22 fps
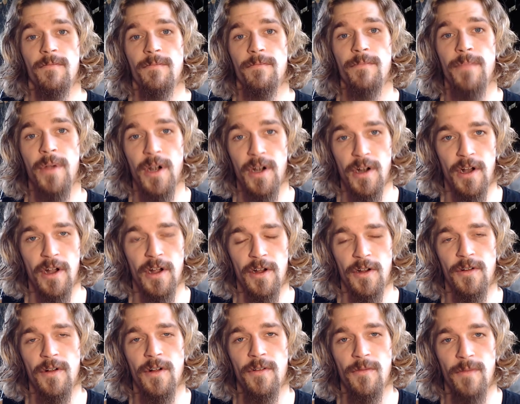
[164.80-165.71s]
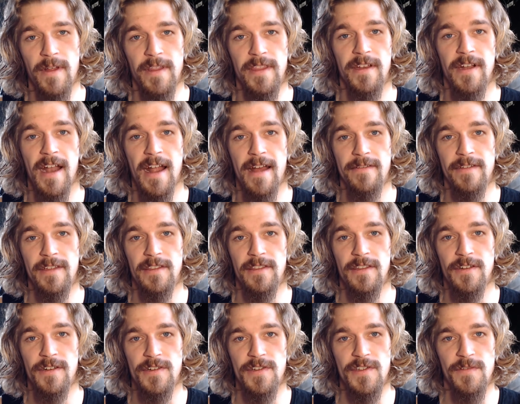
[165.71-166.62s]
burrow when they're having
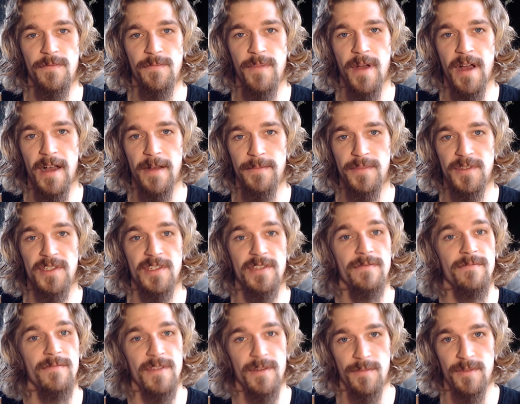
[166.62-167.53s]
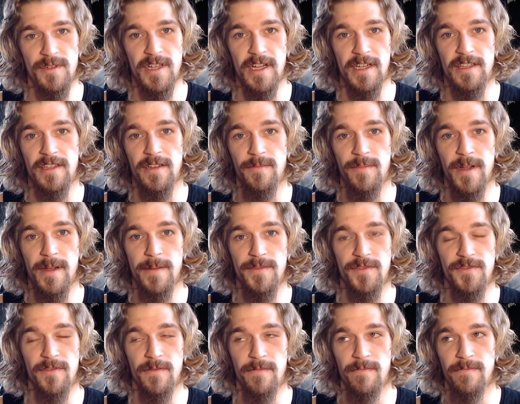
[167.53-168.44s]
litters of pups to protect their pups
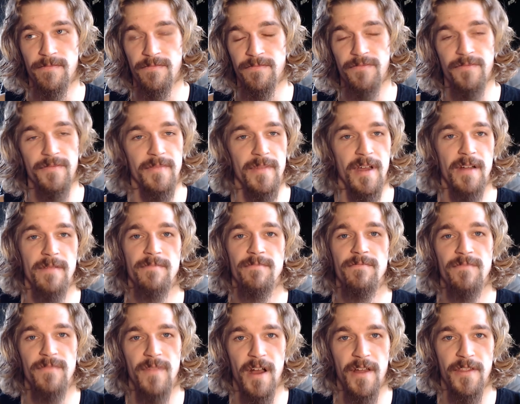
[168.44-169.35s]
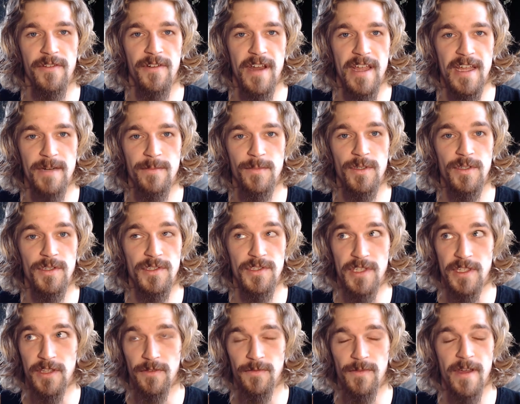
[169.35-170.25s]
from other animals
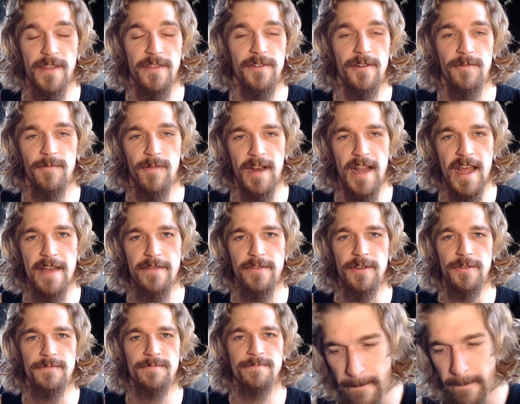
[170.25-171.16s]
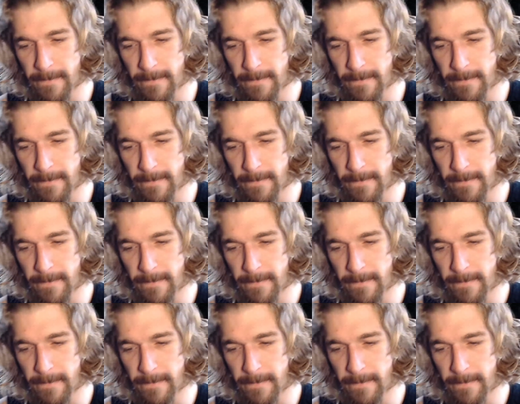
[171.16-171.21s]
and the weather and what have you.